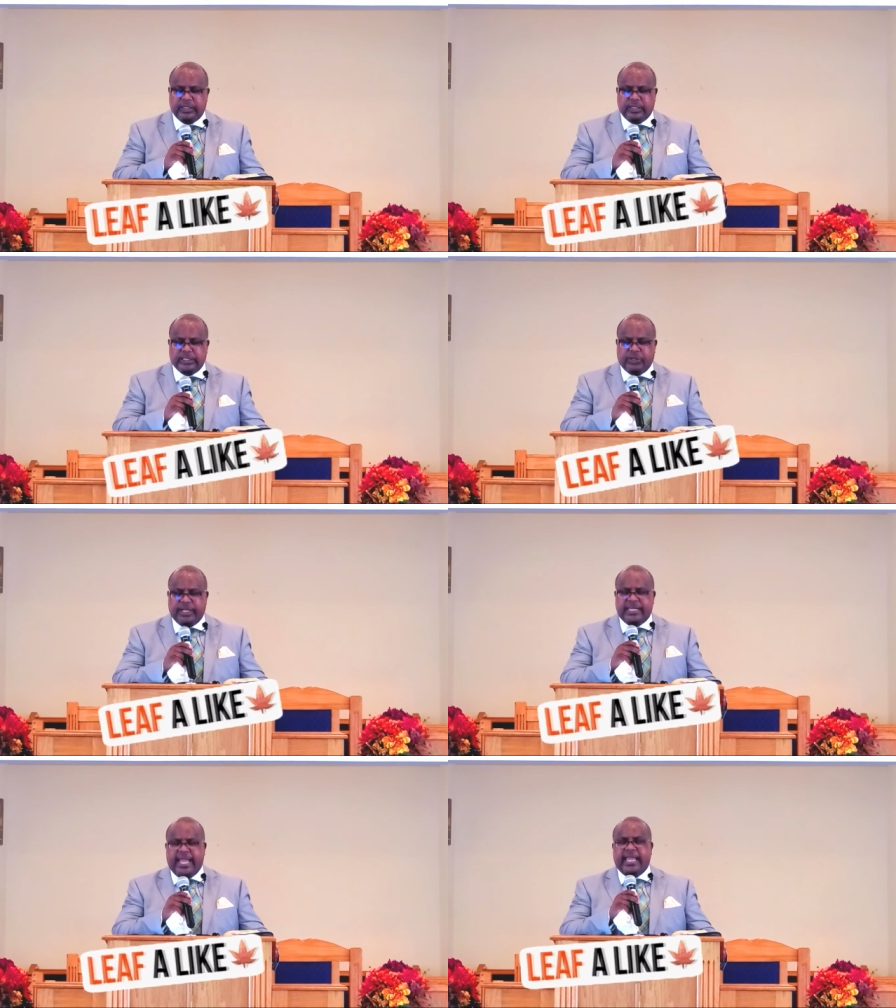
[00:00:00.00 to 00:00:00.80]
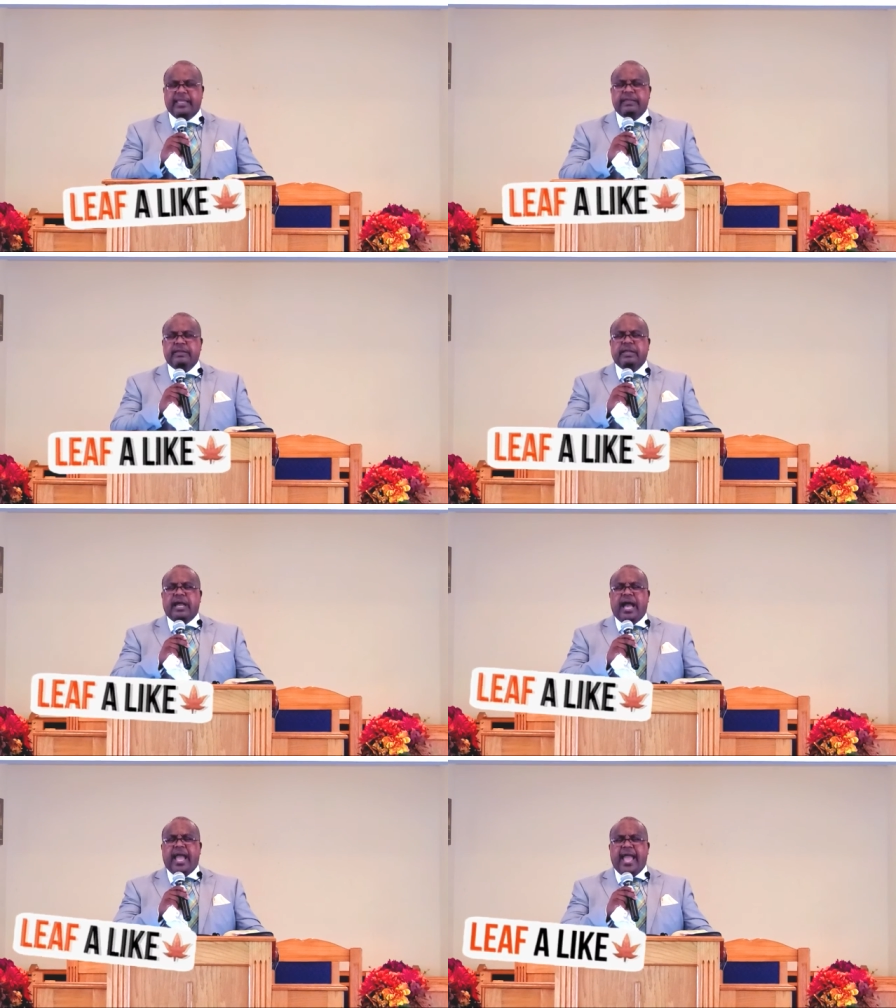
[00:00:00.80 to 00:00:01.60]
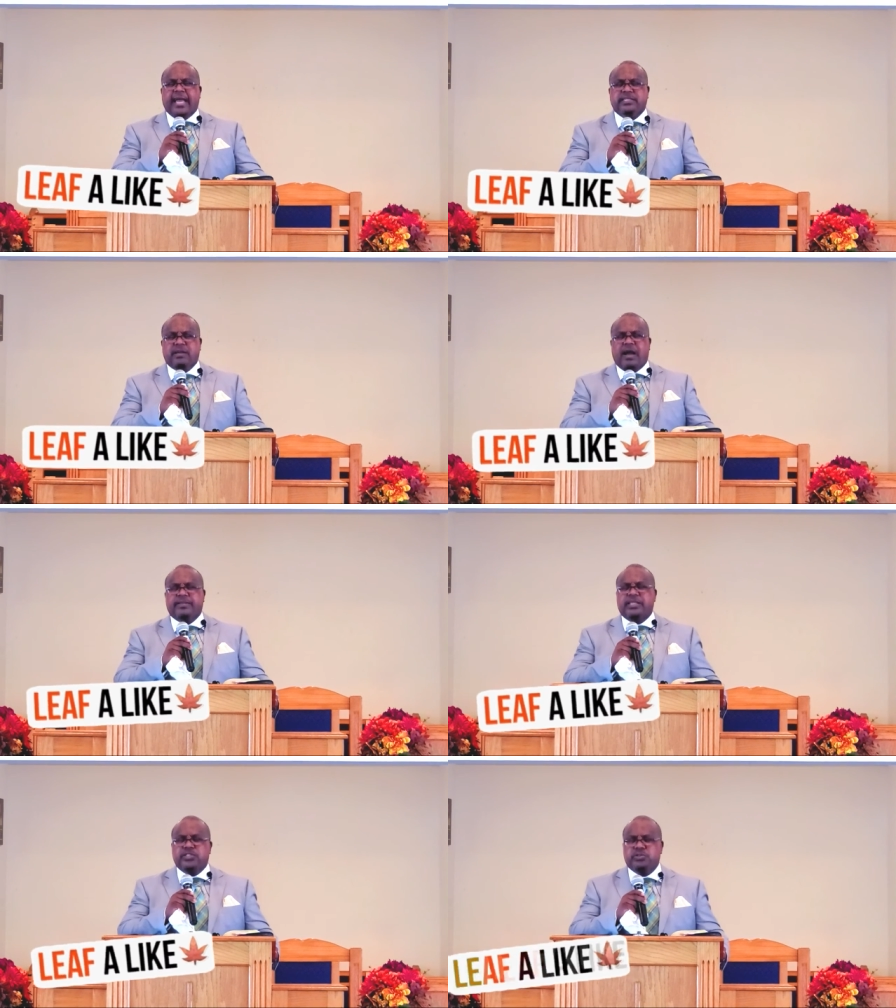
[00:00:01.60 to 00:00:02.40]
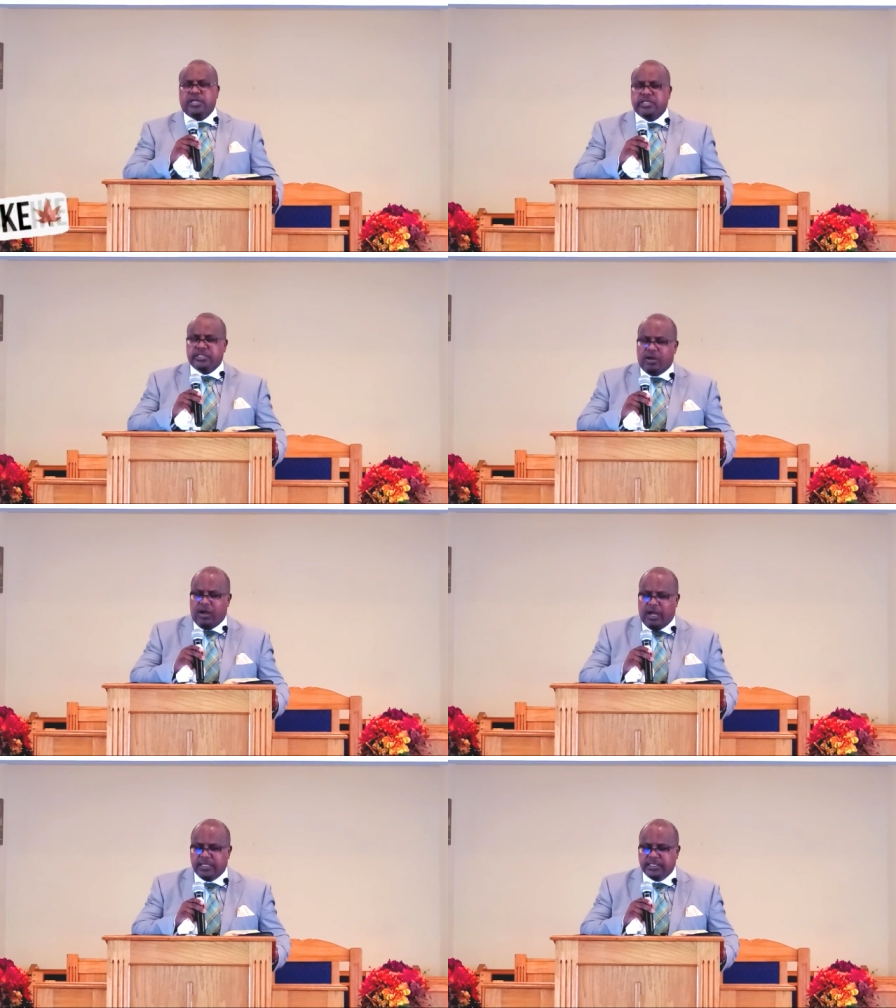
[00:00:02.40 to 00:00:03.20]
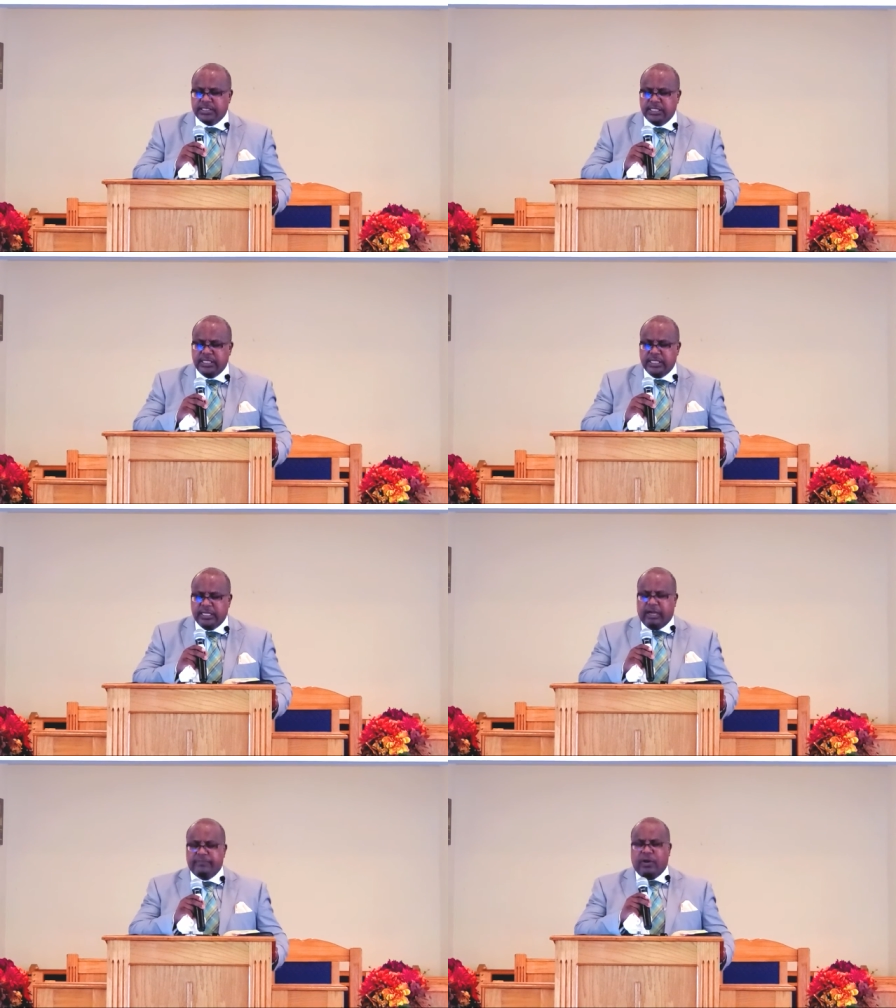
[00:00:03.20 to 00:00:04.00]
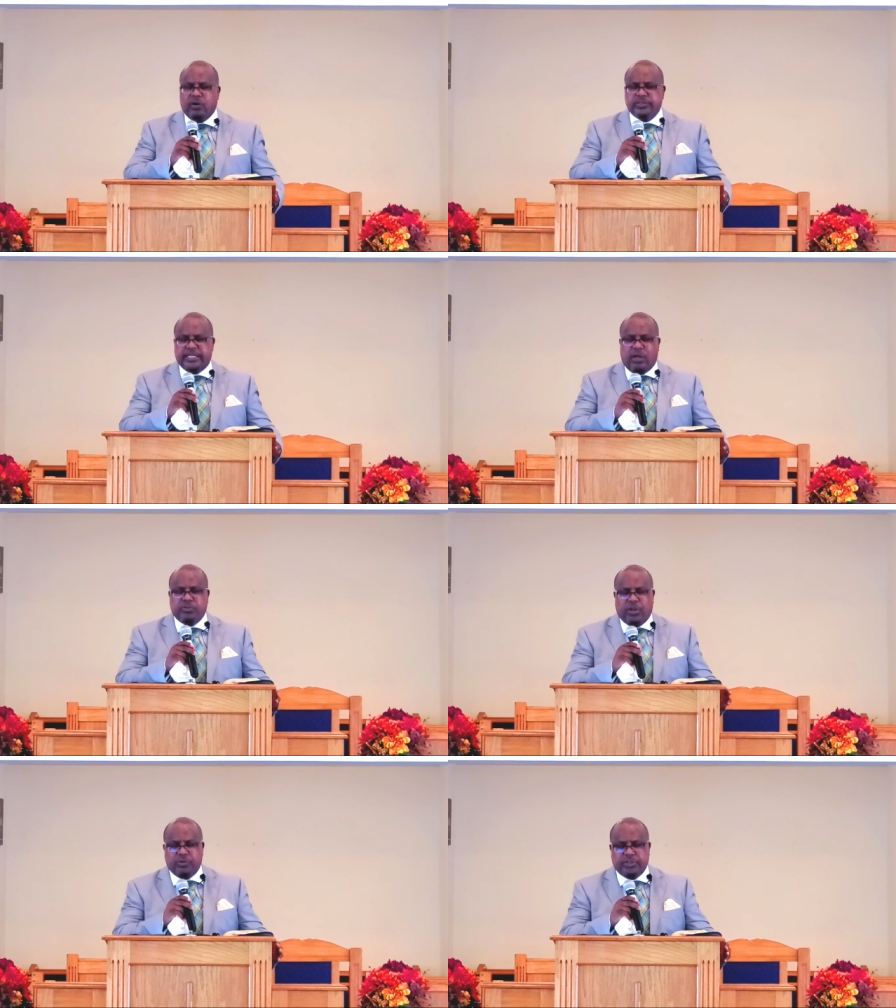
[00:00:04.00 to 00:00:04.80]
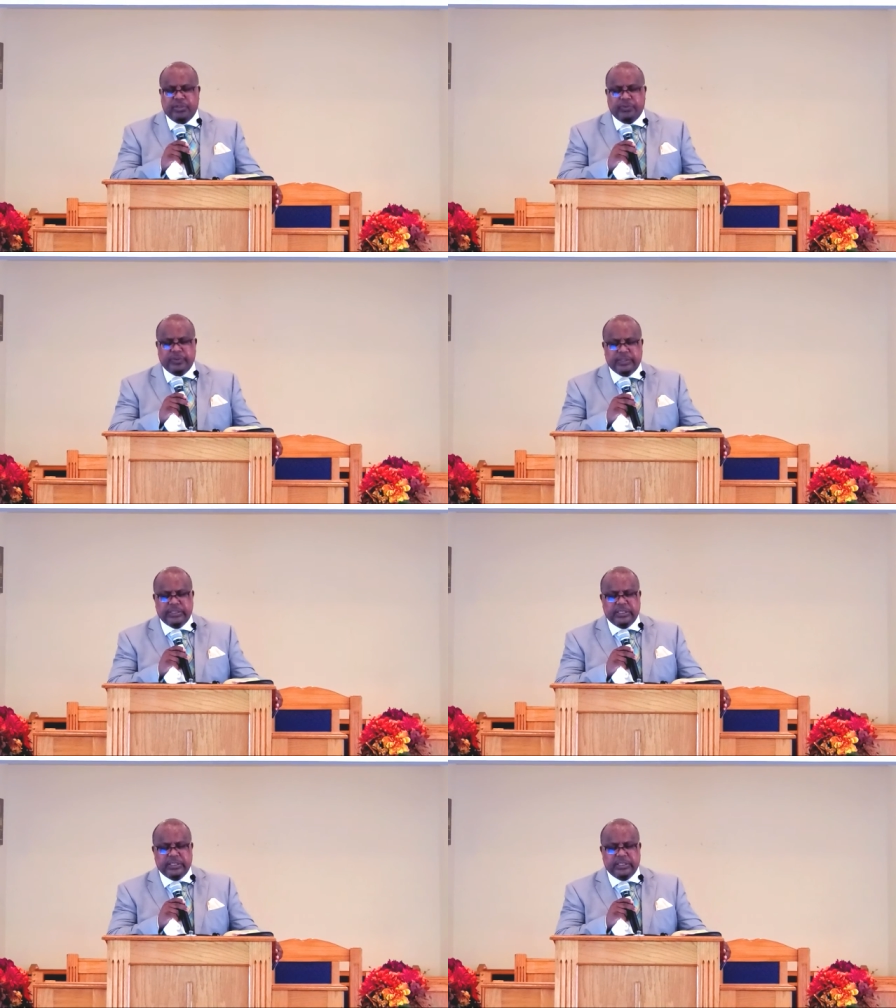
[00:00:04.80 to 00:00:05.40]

So today, I ask God that you touch the hearts of those that don't know you.